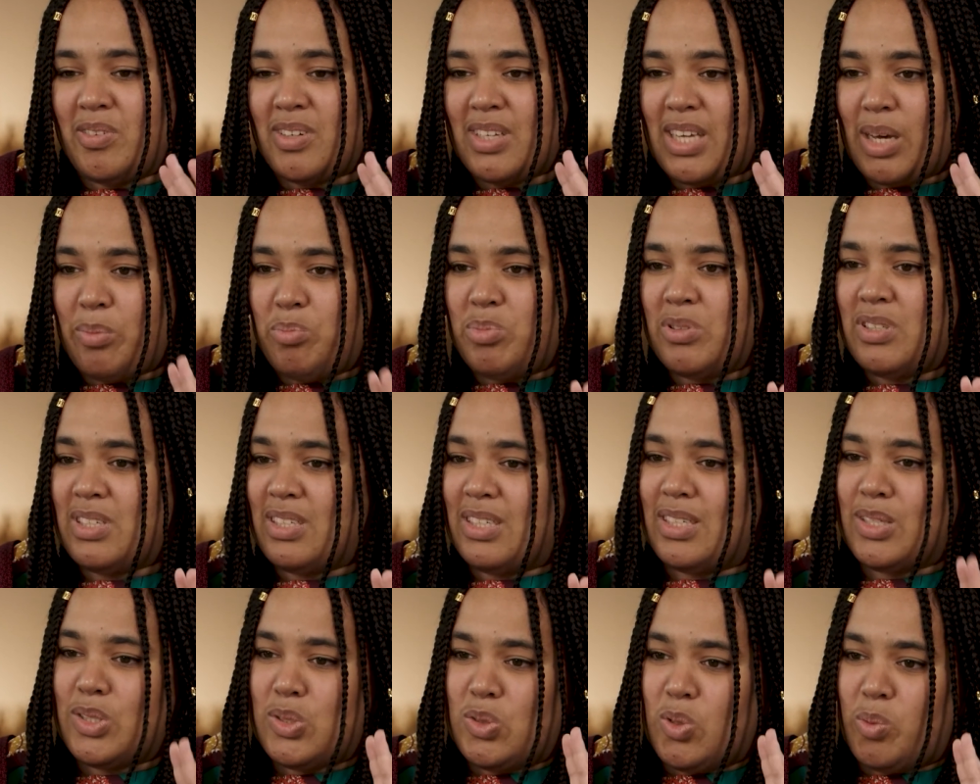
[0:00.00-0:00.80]

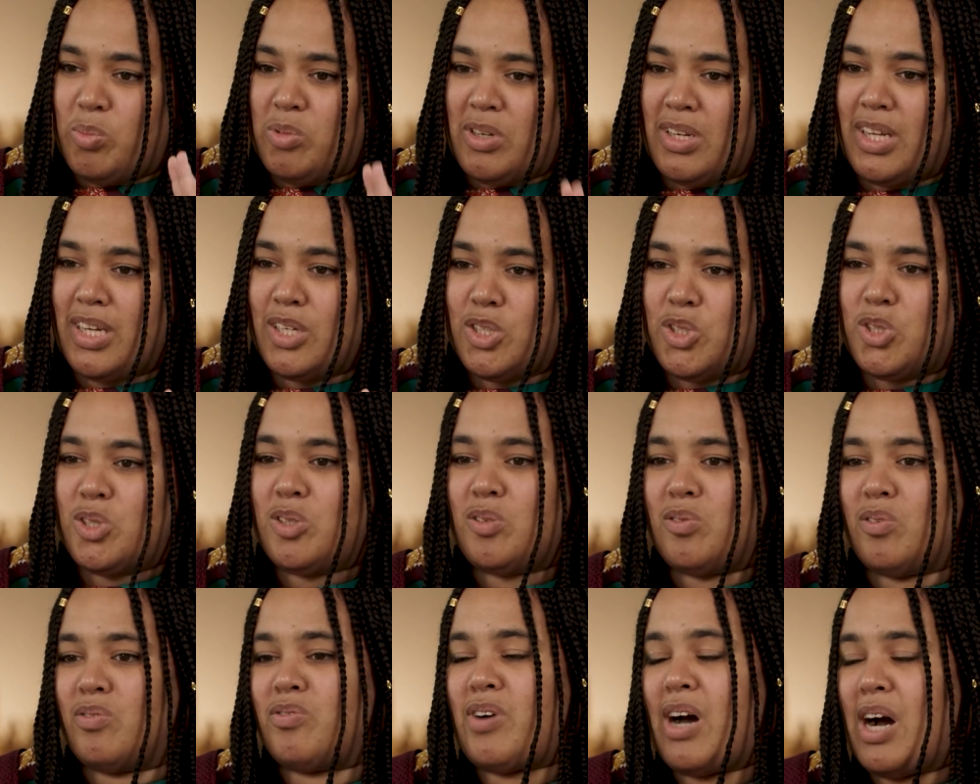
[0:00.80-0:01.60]
capitalist
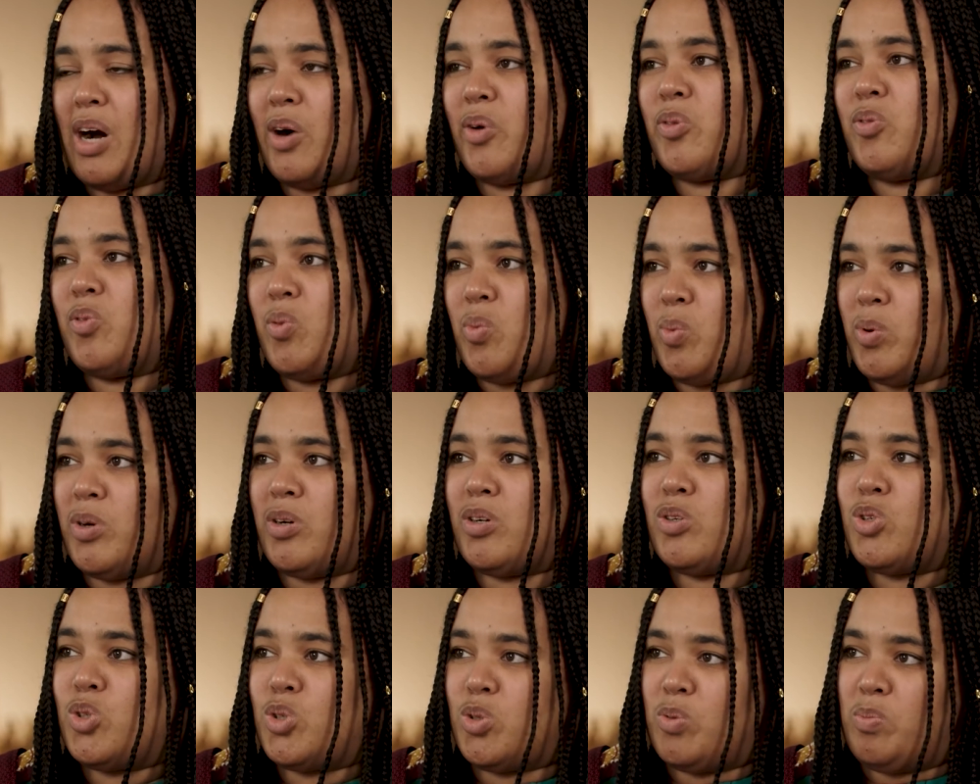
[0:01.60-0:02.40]
nomination of how the
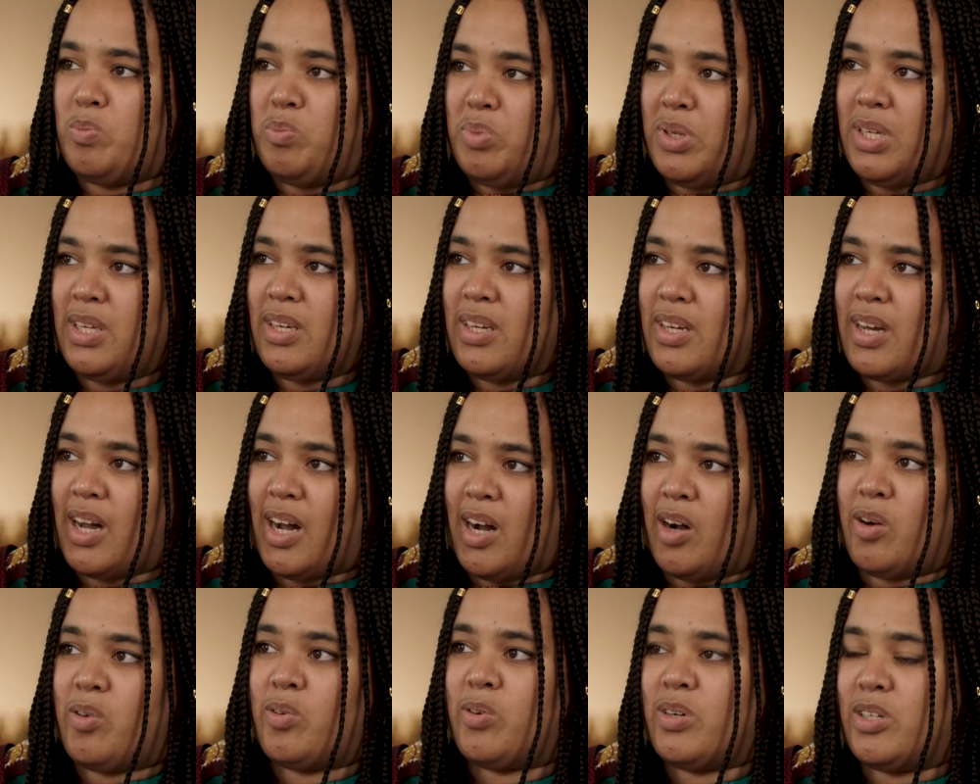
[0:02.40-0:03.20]
world should be,
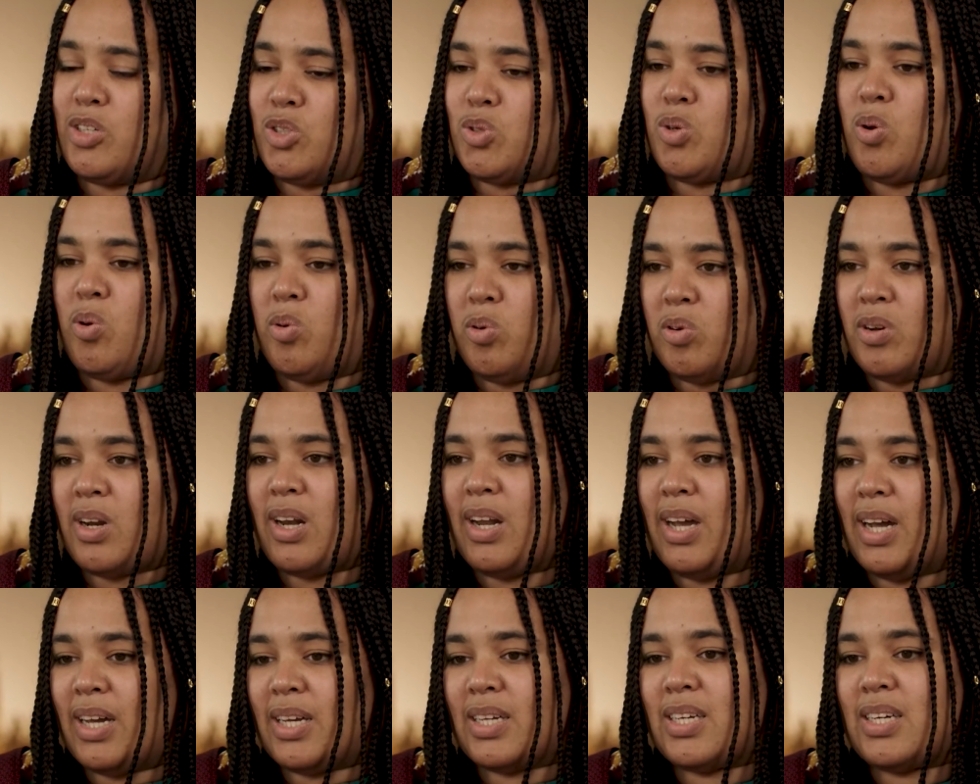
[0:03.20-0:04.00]
how it should look
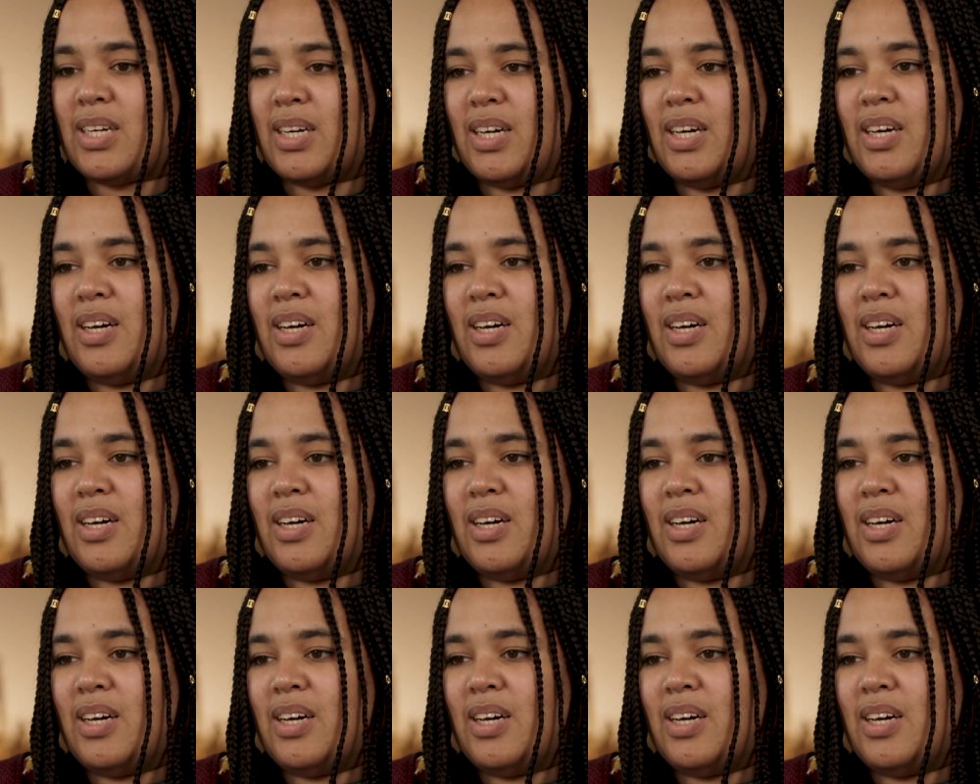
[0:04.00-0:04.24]
like.